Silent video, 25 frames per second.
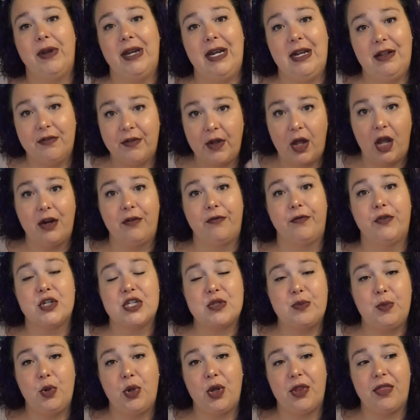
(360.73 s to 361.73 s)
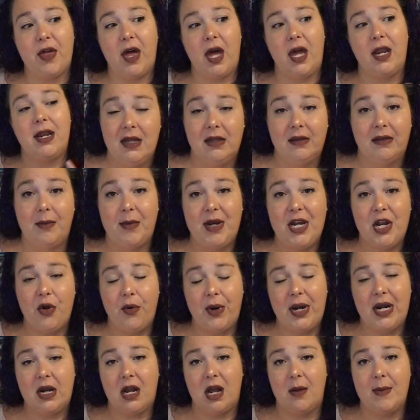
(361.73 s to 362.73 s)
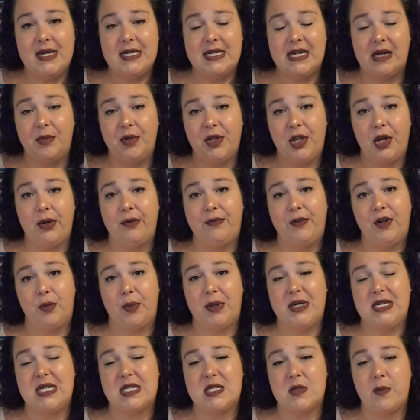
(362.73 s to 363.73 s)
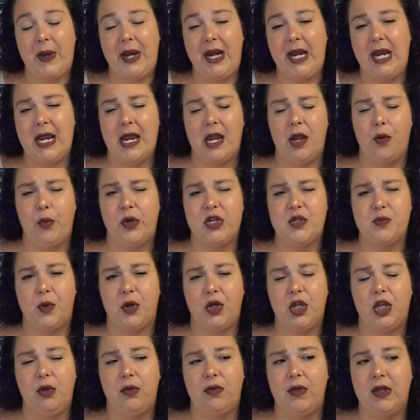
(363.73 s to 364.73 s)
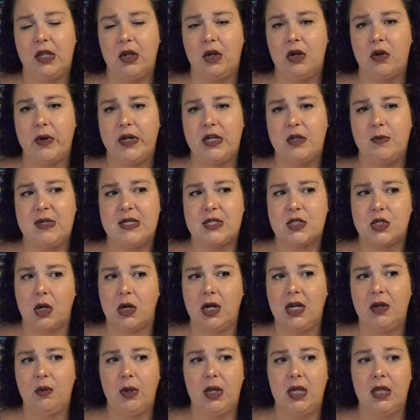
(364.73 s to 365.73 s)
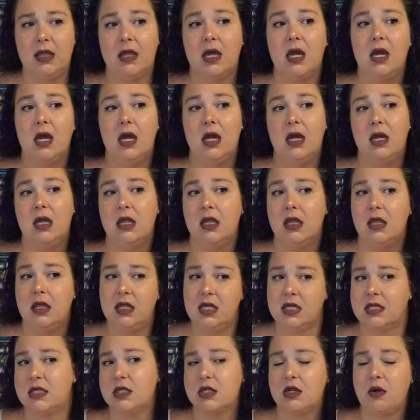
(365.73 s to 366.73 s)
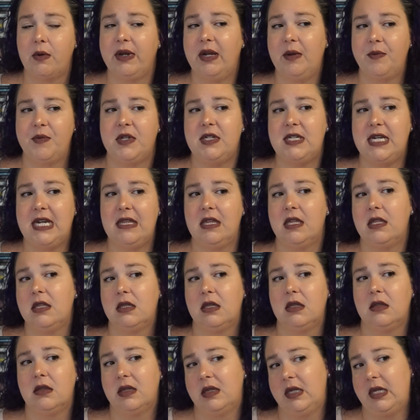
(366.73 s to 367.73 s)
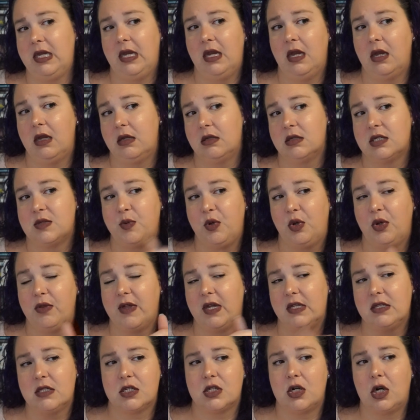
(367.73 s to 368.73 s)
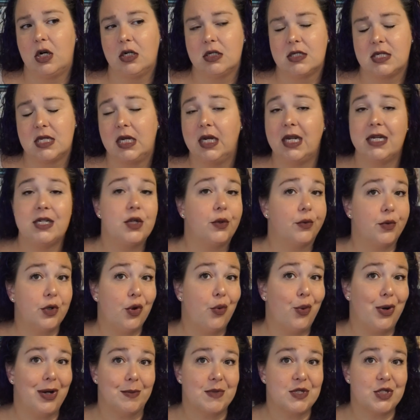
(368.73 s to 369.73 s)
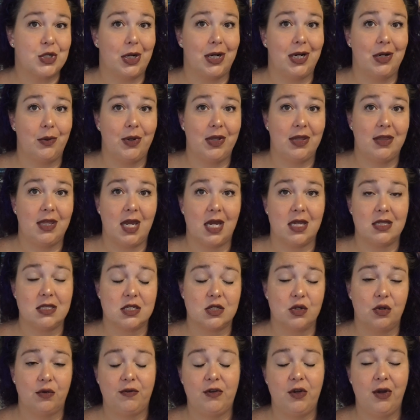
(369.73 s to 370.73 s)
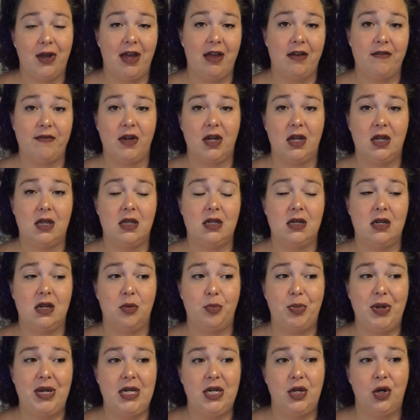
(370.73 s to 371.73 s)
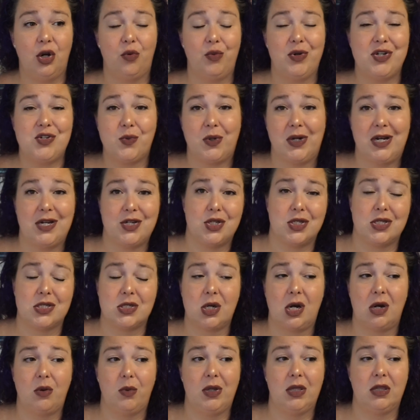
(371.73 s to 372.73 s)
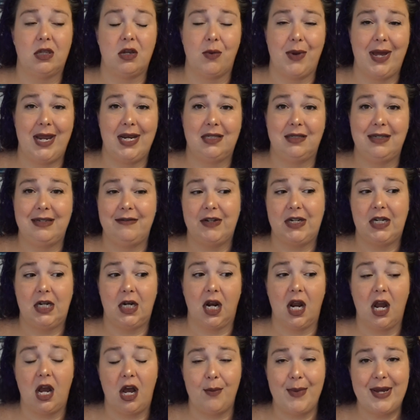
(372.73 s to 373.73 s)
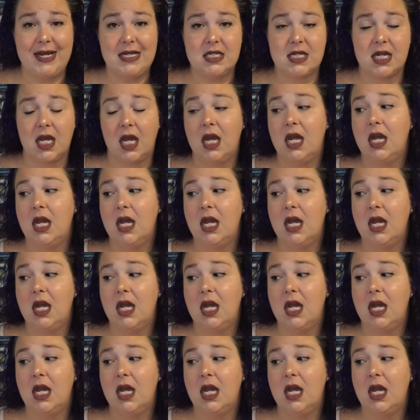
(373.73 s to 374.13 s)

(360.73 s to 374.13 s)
reading vlog for Spookathon. Let me know in a comment down below if you're participating and which book you think you're going to be starting with. This is going up the day that the Spookathon starts, and I don't know what I'm starting with yet. So if you have an opinion on which one I should start with, go ahead and leave it in a comment.